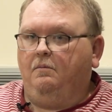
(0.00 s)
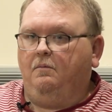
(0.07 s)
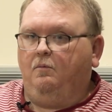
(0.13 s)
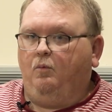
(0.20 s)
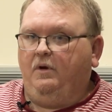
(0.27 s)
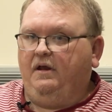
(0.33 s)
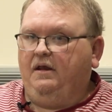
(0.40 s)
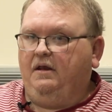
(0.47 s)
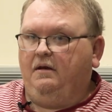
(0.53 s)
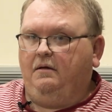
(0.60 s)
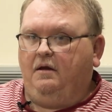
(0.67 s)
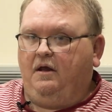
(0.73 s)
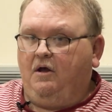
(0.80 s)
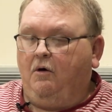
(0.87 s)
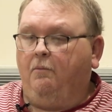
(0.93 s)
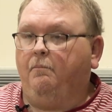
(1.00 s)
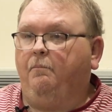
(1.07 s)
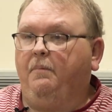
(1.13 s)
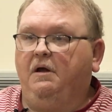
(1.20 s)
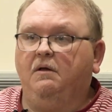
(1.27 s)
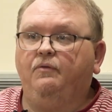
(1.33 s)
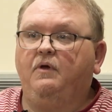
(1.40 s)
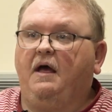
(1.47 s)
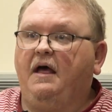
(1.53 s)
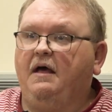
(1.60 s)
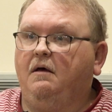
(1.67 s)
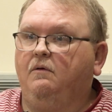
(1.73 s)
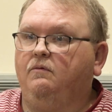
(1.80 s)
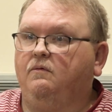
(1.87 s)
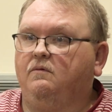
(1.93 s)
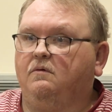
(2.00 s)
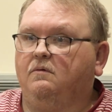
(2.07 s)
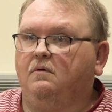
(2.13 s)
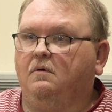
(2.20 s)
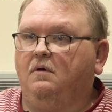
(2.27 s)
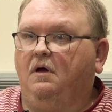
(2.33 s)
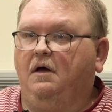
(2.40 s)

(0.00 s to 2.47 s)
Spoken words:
we helped build the house.